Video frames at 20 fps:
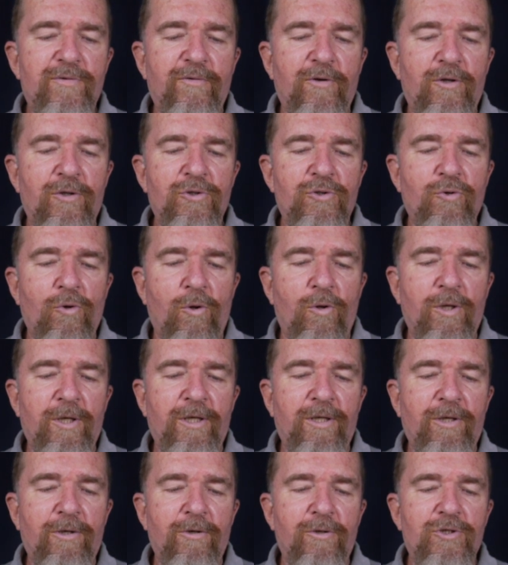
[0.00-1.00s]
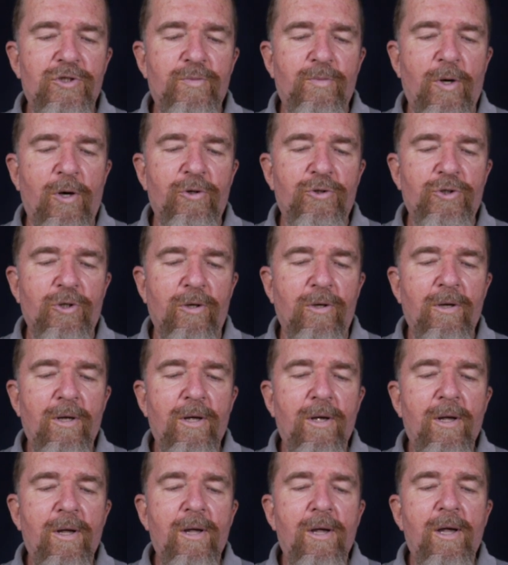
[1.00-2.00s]
for controlling your exposure.
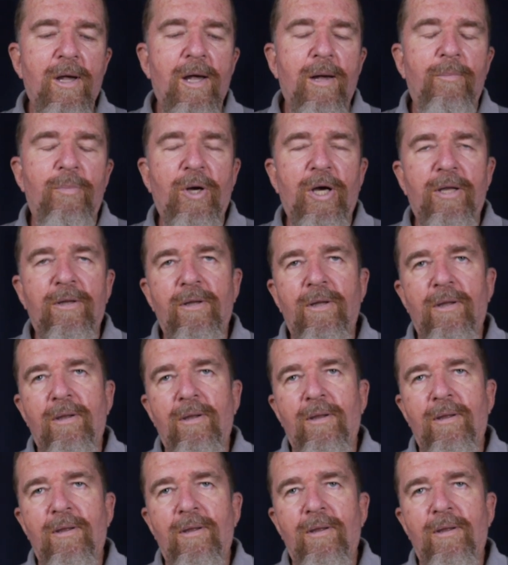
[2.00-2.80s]
But